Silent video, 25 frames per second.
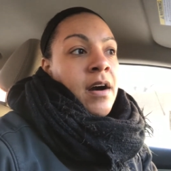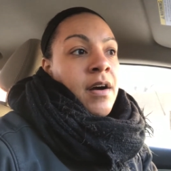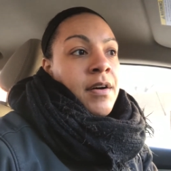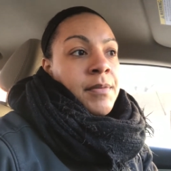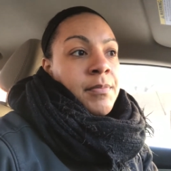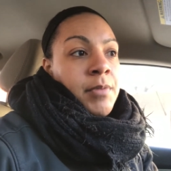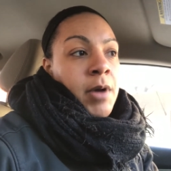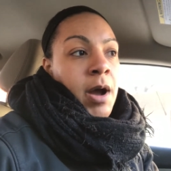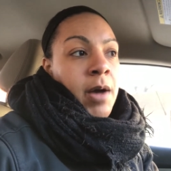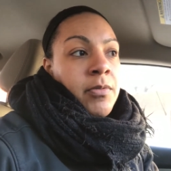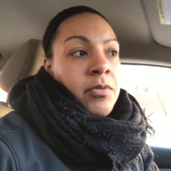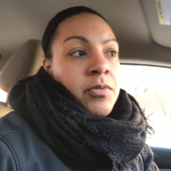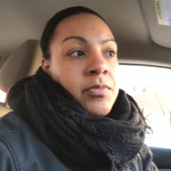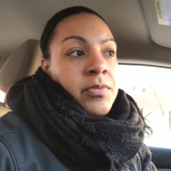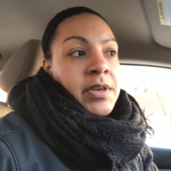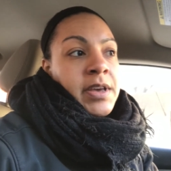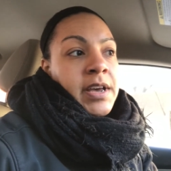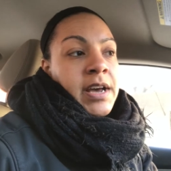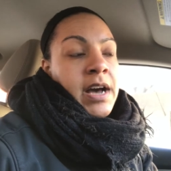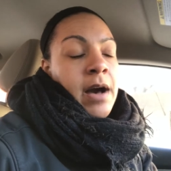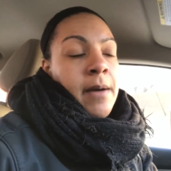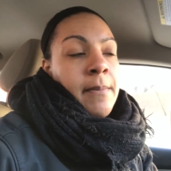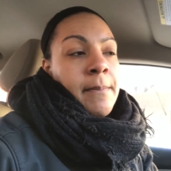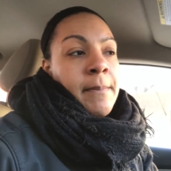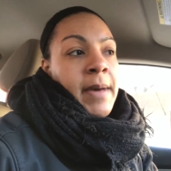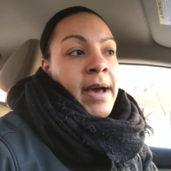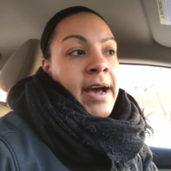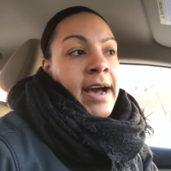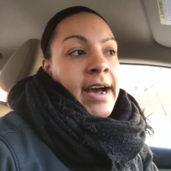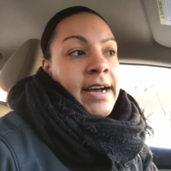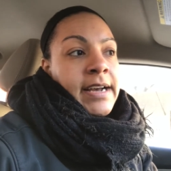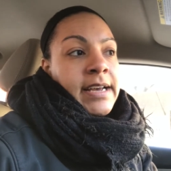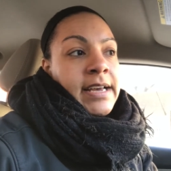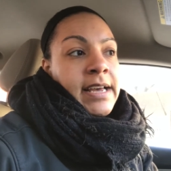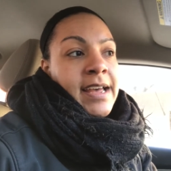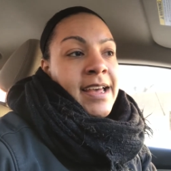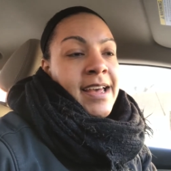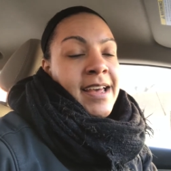I'll probably come
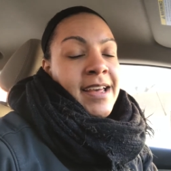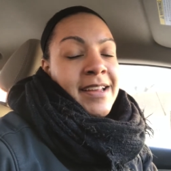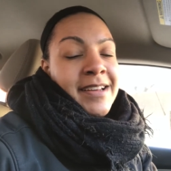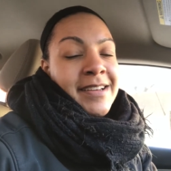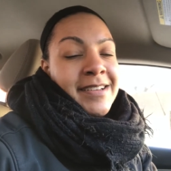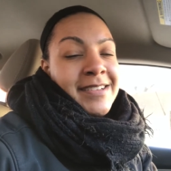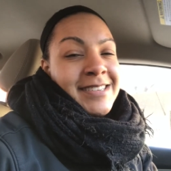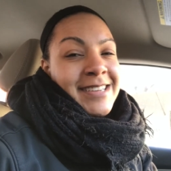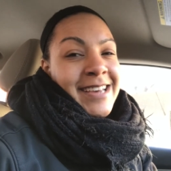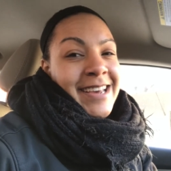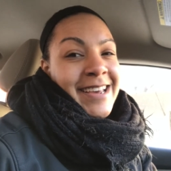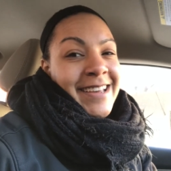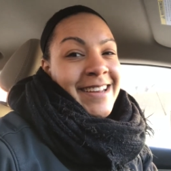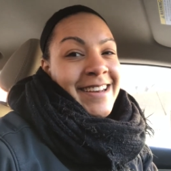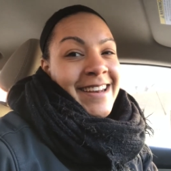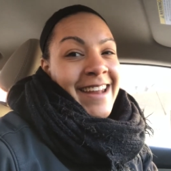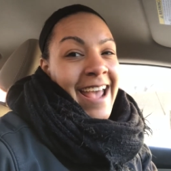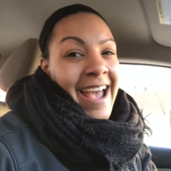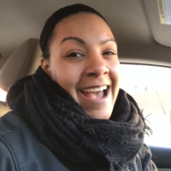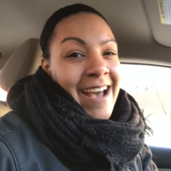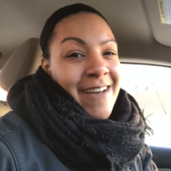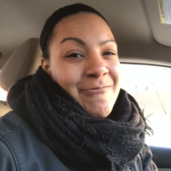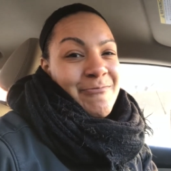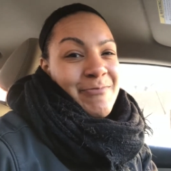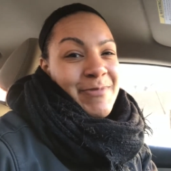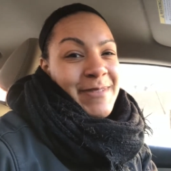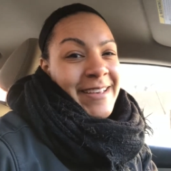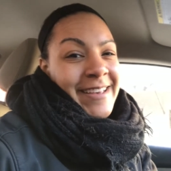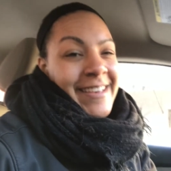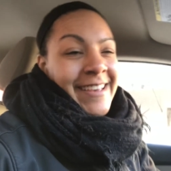back and take a nap.